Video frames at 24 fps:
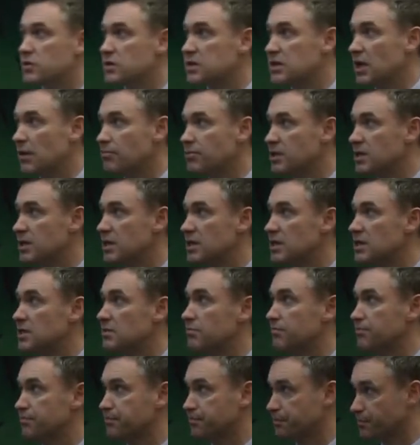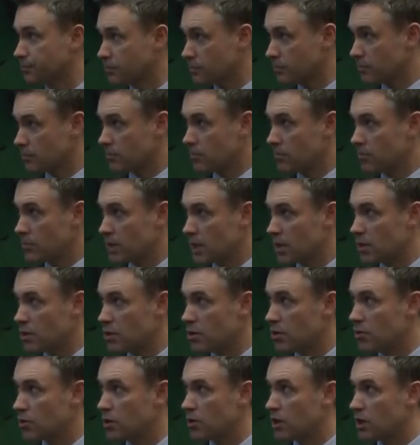subsidies.
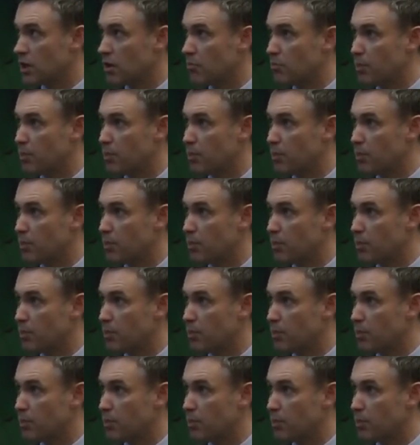Juncker